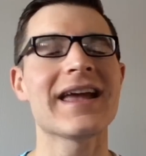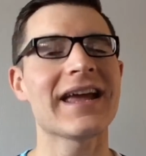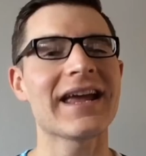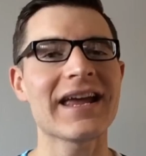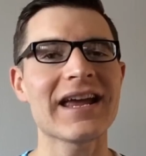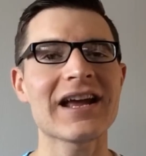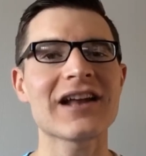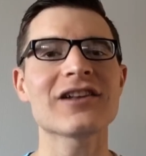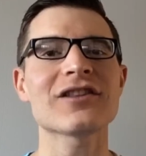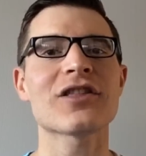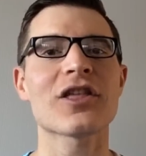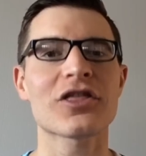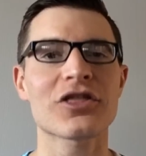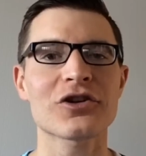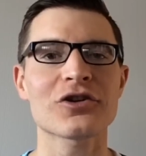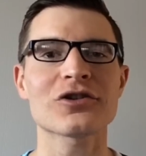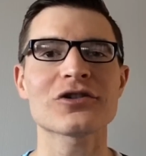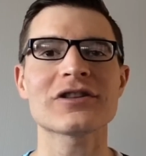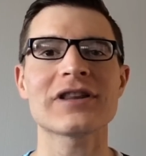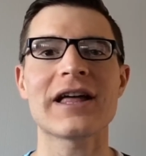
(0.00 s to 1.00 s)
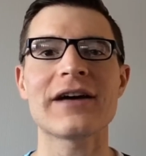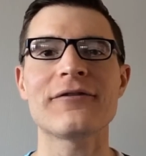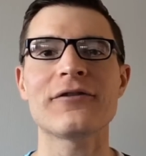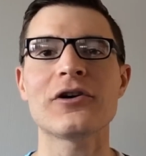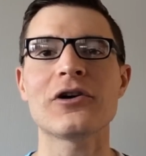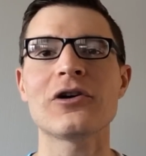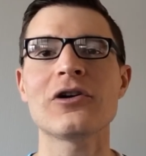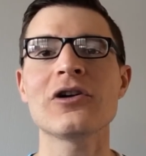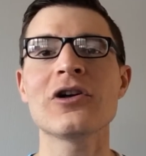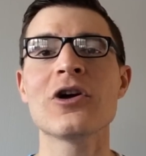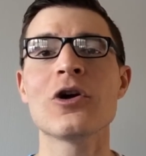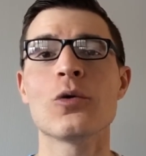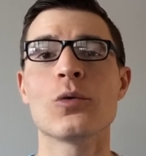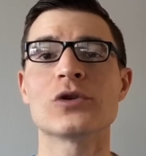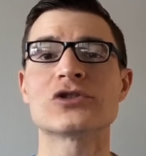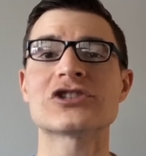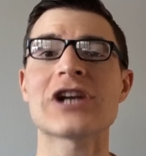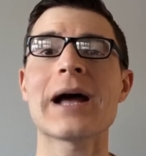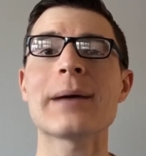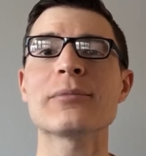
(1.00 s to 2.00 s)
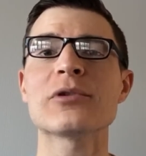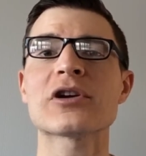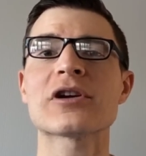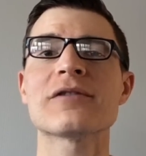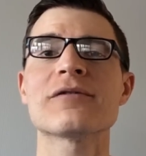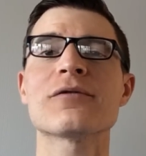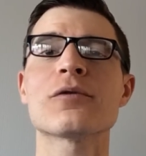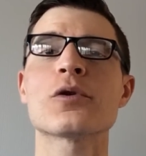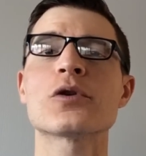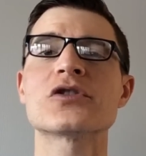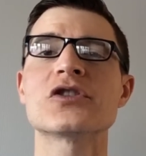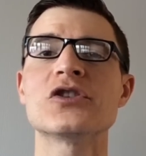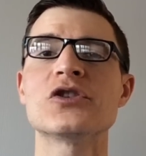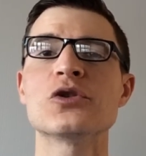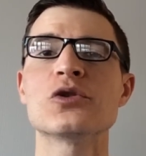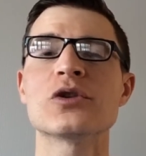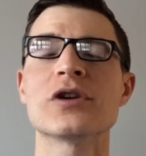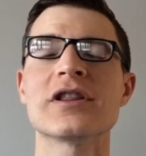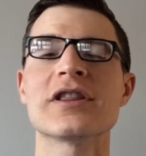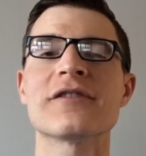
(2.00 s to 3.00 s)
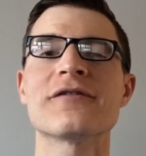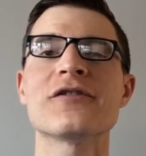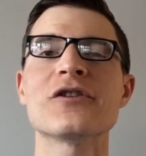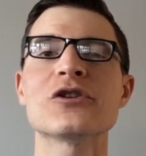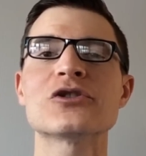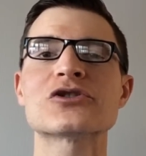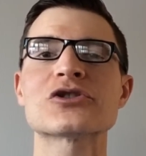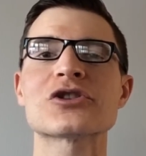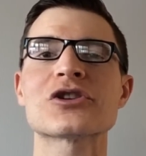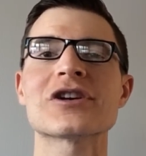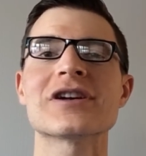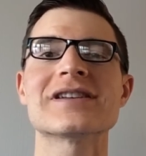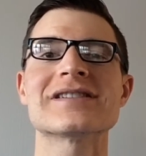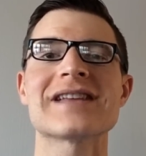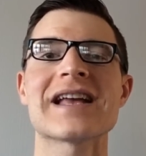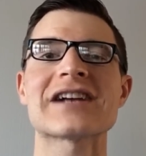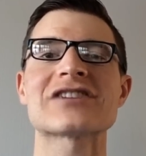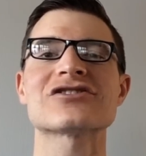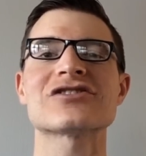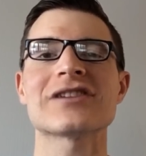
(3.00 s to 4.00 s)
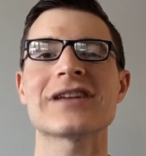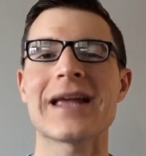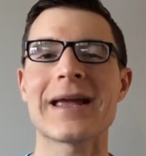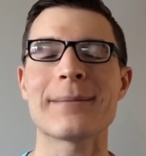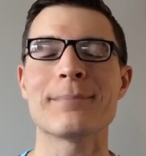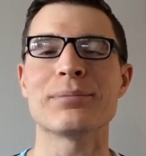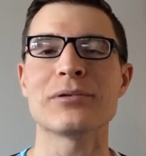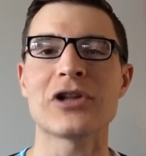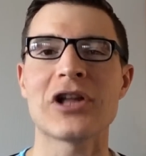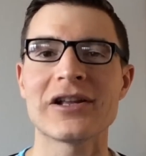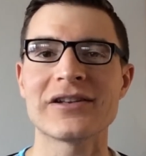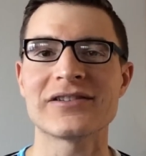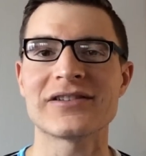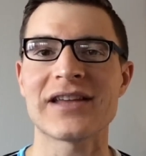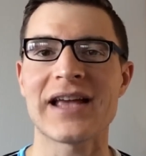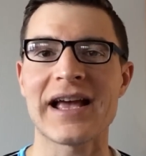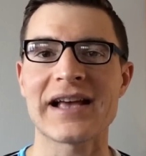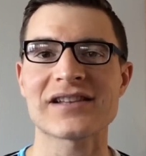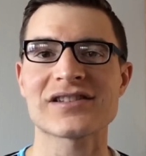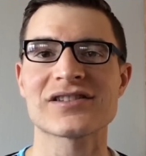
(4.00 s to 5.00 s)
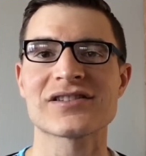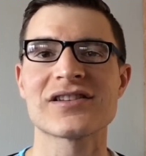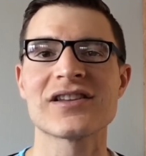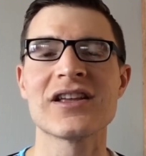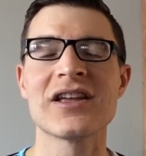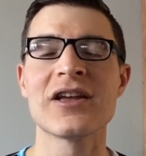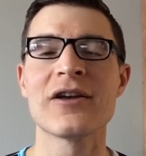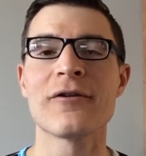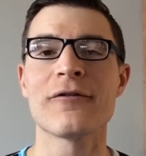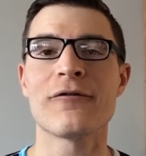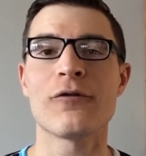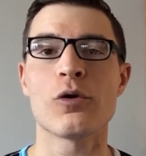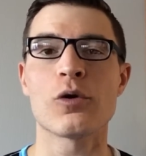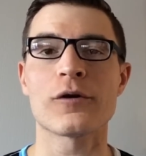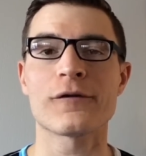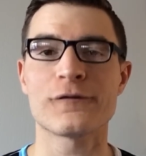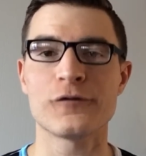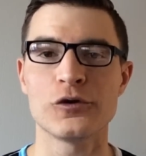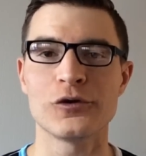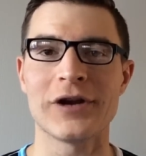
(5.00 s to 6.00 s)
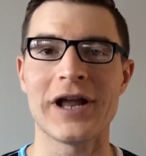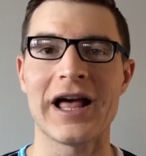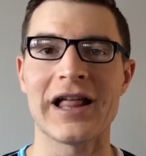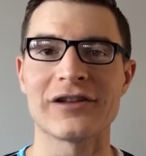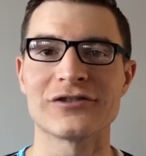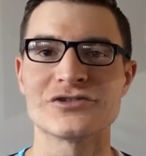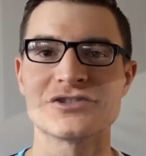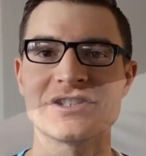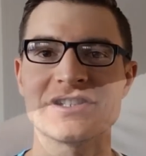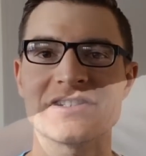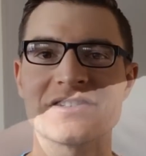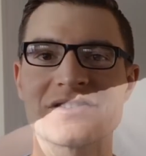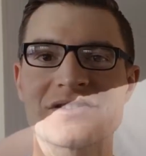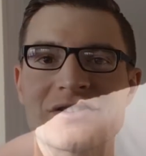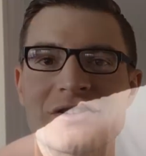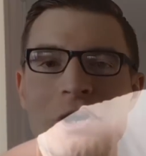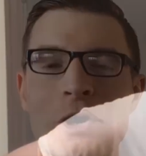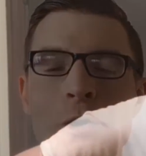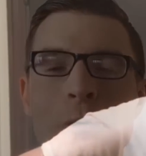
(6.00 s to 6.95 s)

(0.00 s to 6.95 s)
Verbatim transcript: and the third level, which I'm looking forward to doing in the future, is actually a blood test for food allergies. So All